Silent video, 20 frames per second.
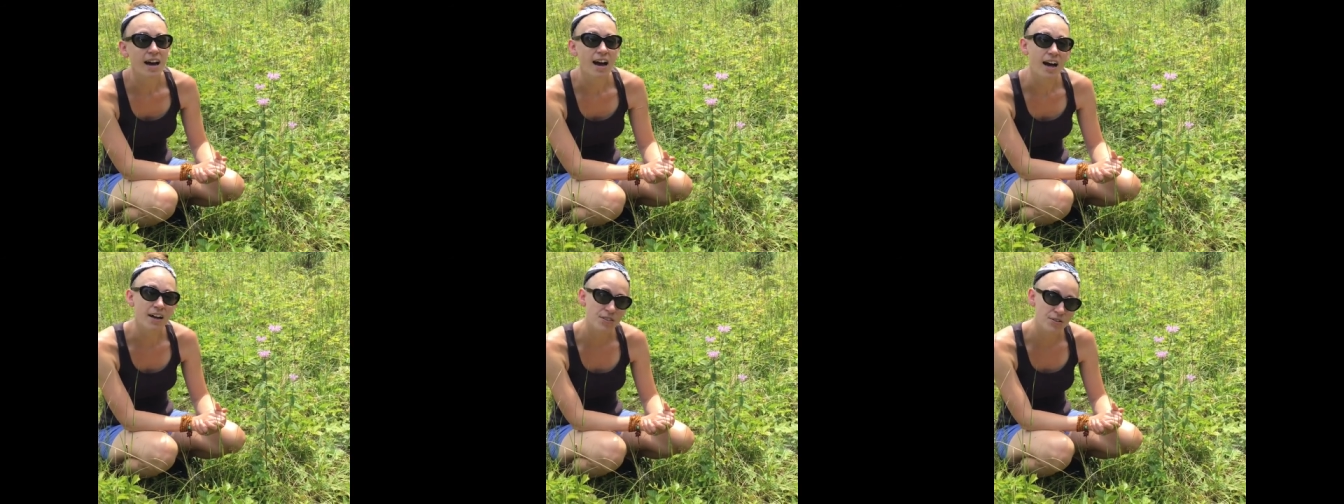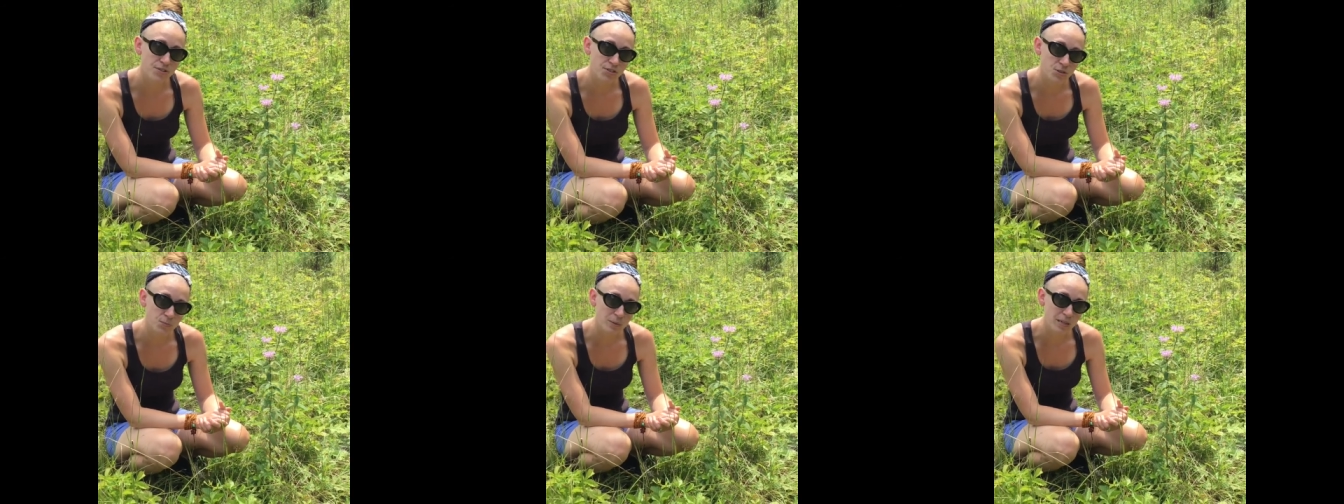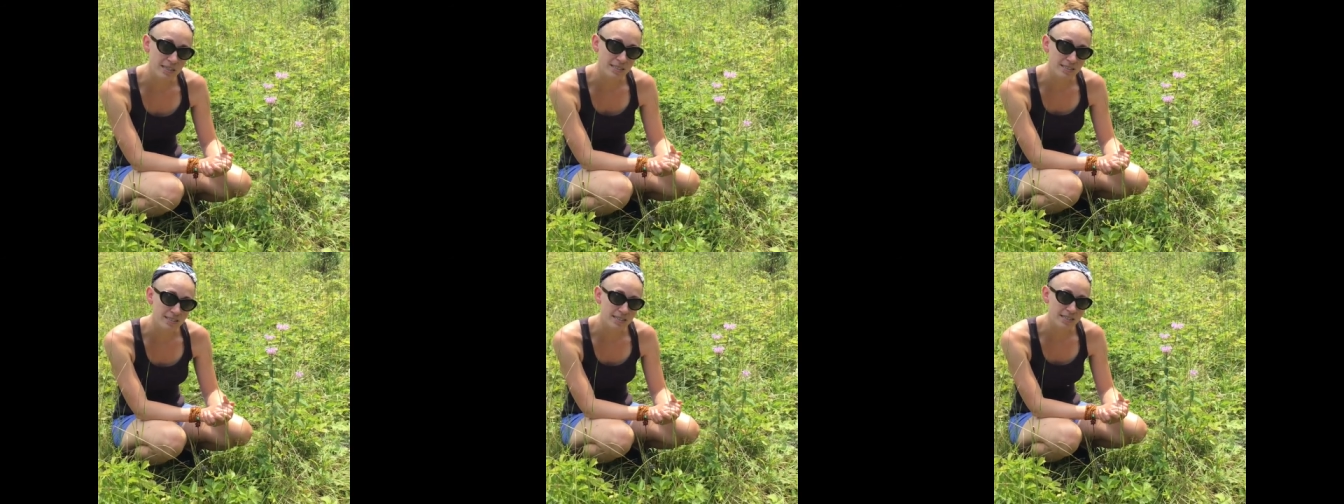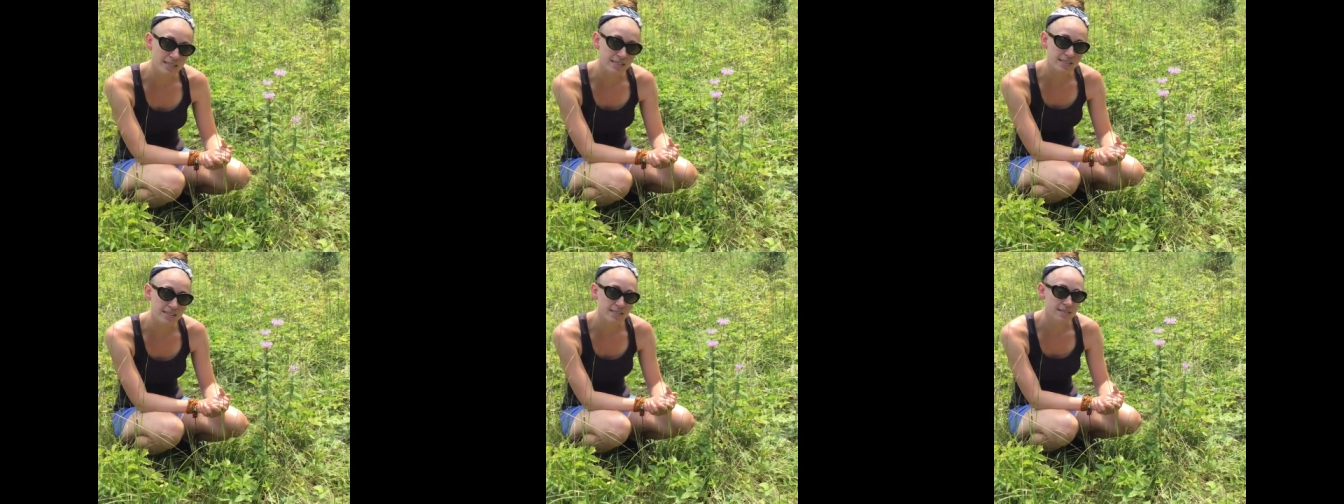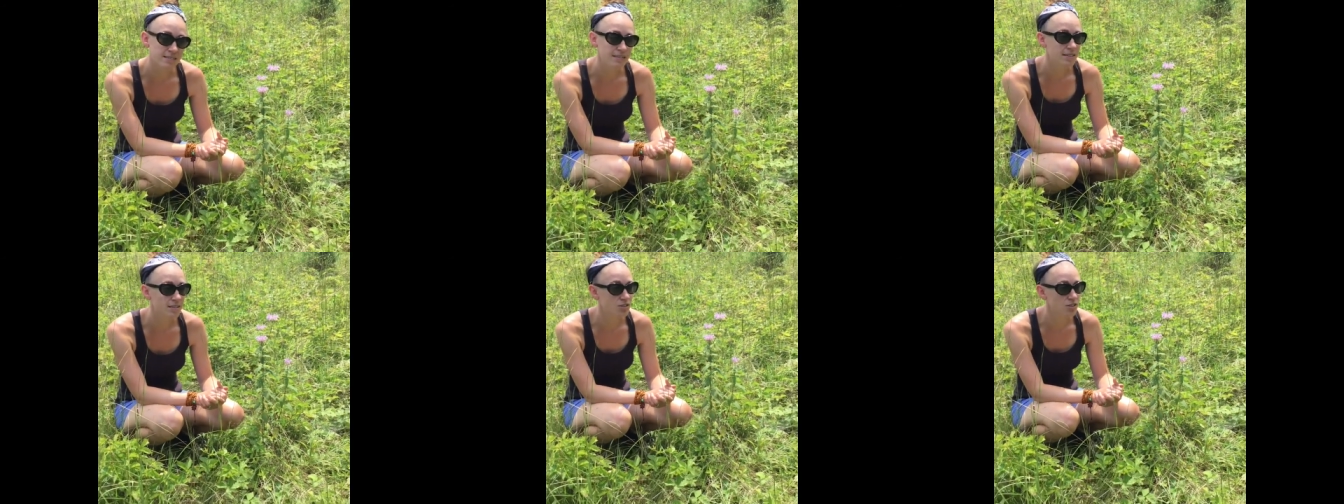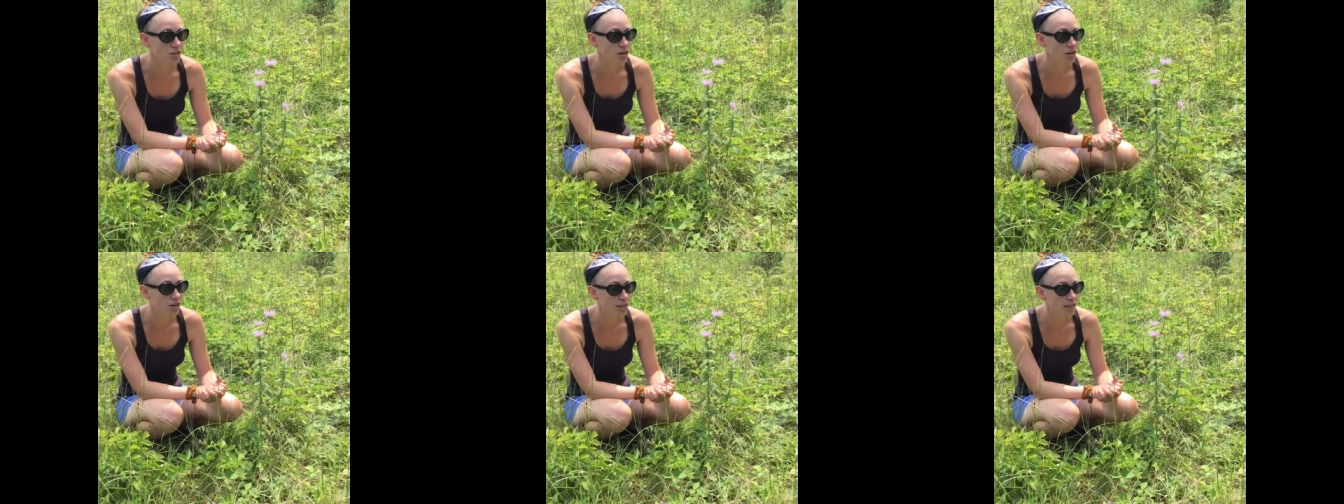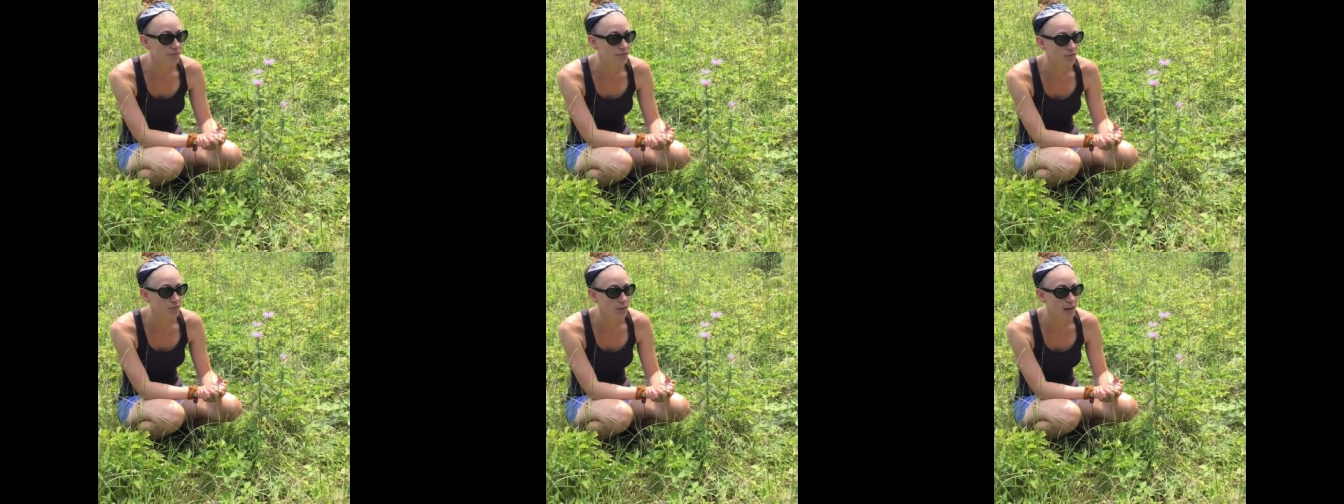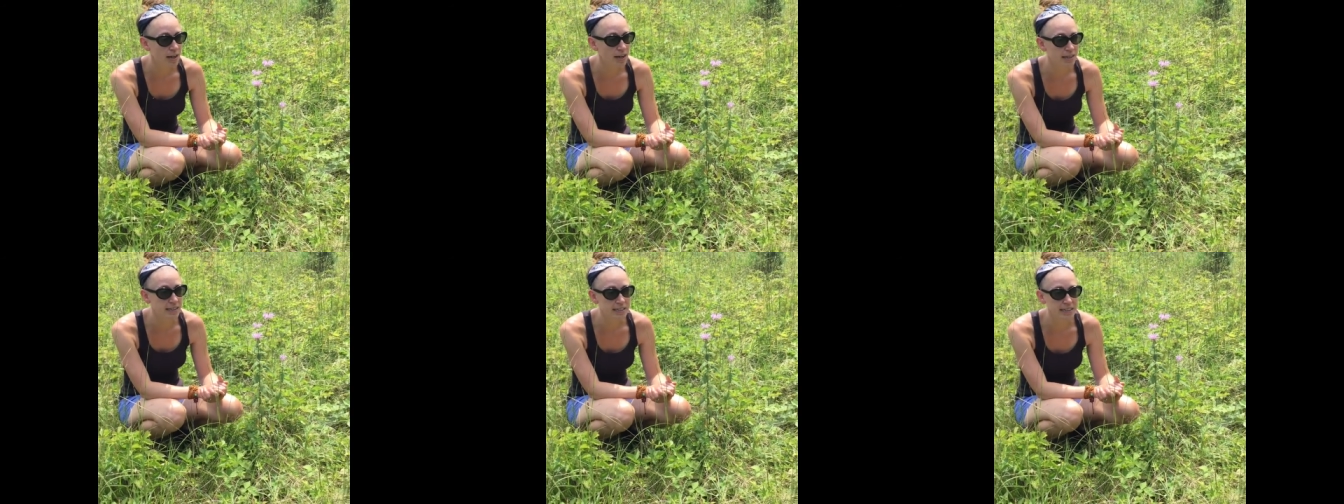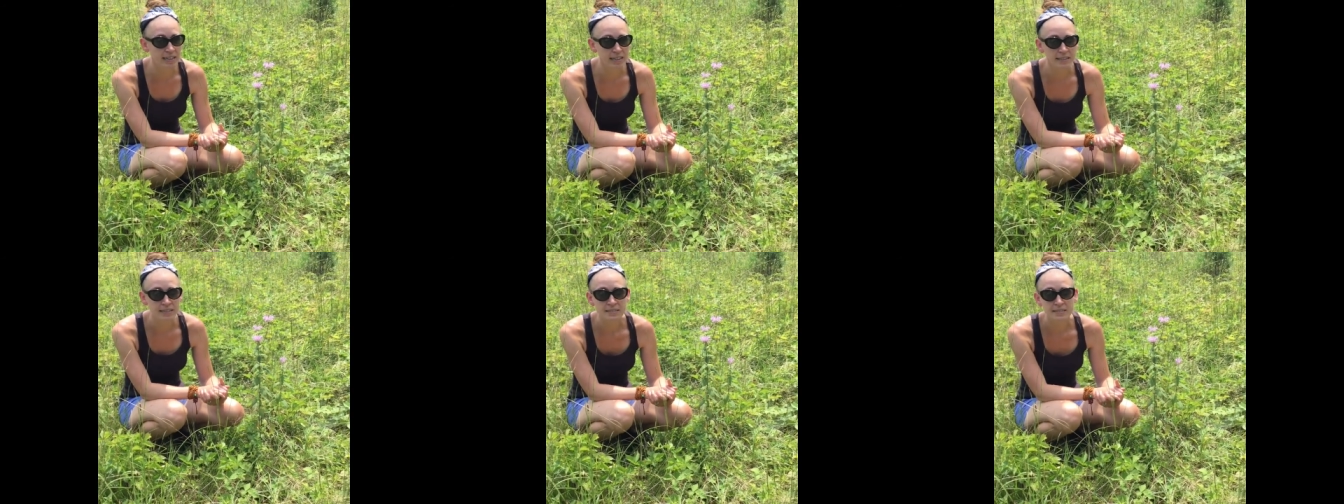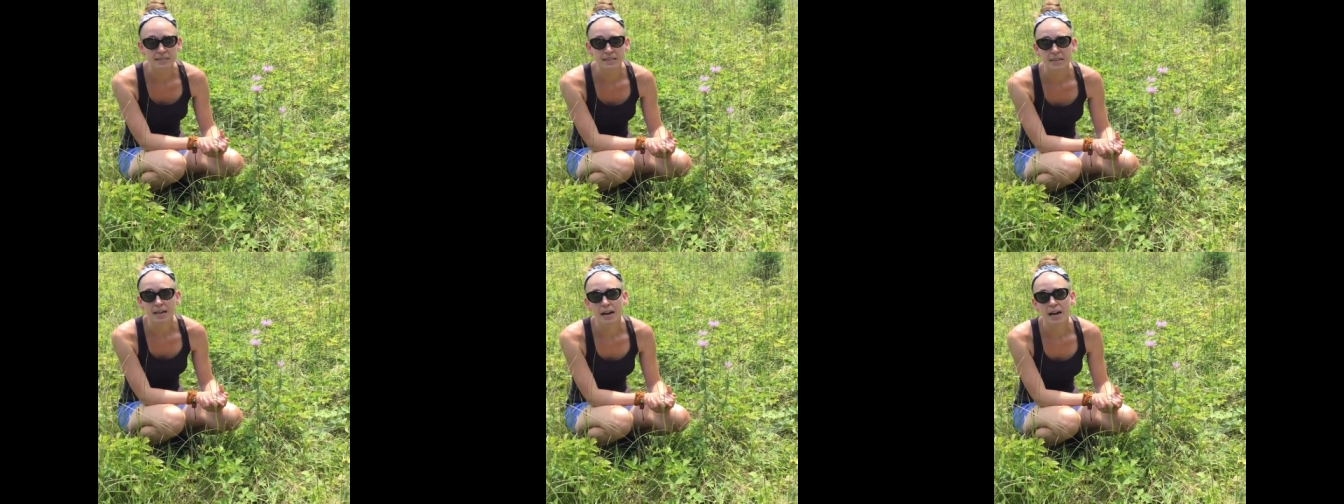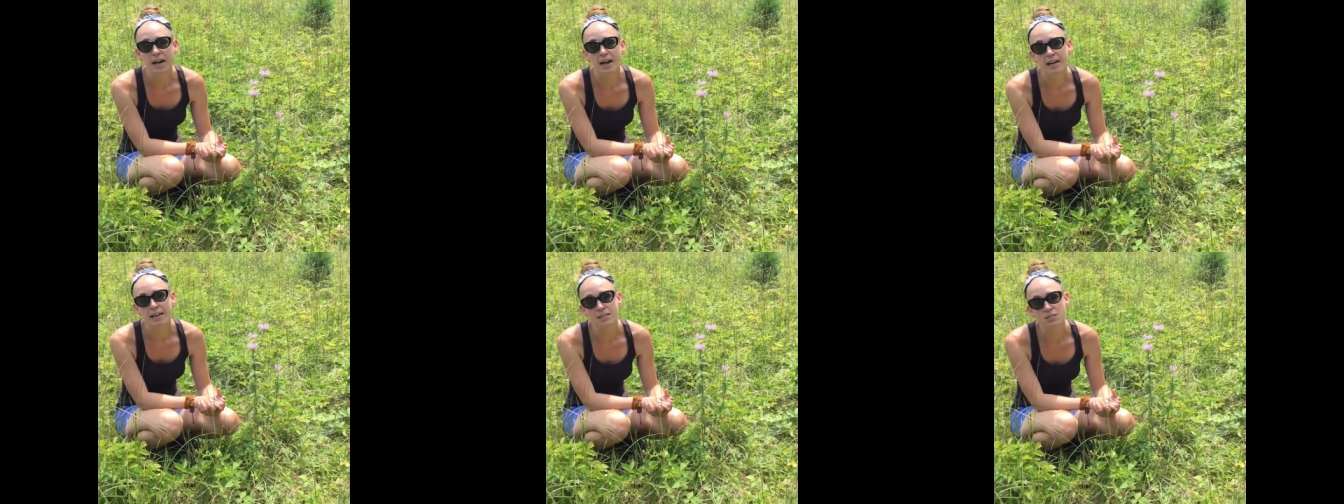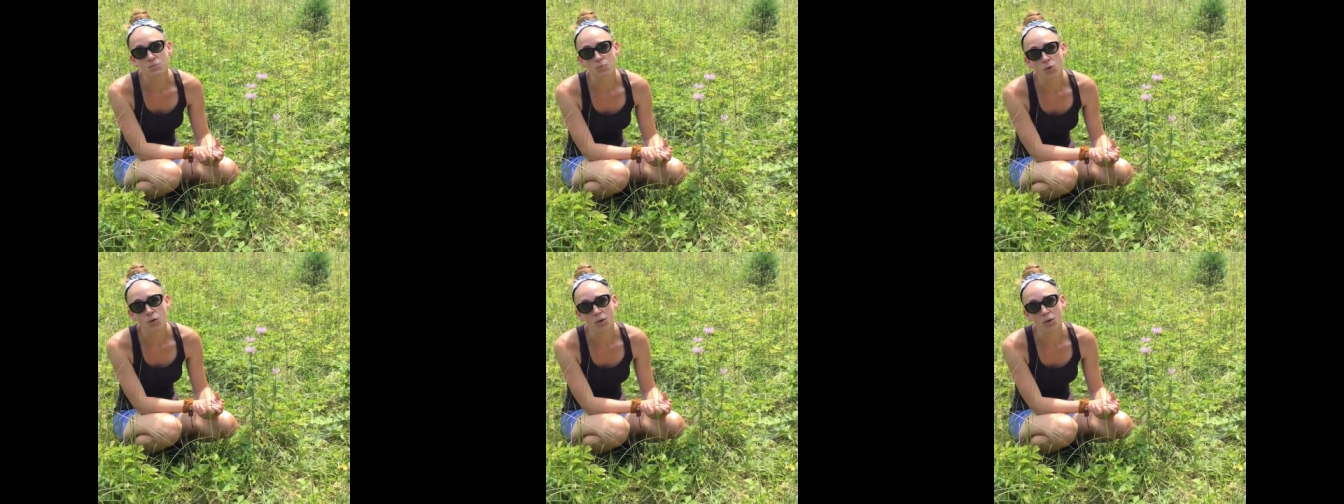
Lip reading: other species, the scarlet variety, is